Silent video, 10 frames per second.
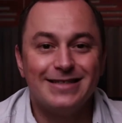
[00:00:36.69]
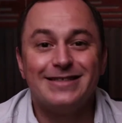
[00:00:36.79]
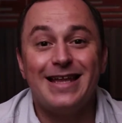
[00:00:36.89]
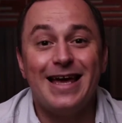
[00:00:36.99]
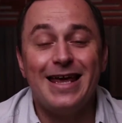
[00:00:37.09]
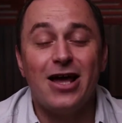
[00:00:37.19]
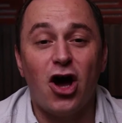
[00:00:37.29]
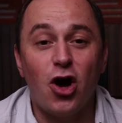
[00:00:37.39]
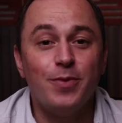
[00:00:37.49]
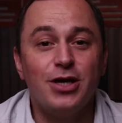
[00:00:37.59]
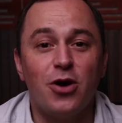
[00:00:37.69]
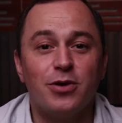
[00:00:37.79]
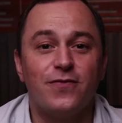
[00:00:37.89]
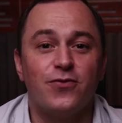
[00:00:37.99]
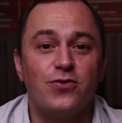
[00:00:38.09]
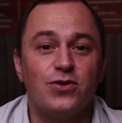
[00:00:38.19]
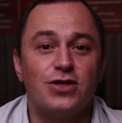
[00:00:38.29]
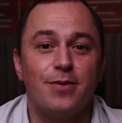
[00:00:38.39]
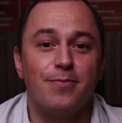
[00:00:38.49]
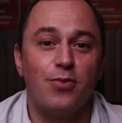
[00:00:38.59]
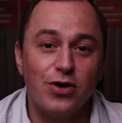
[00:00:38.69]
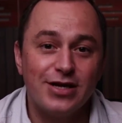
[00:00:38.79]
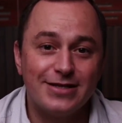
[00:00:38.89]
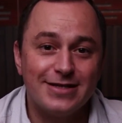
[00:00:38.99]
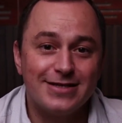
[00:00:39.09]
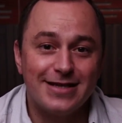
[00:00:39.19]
Today, I'll be going through some pointers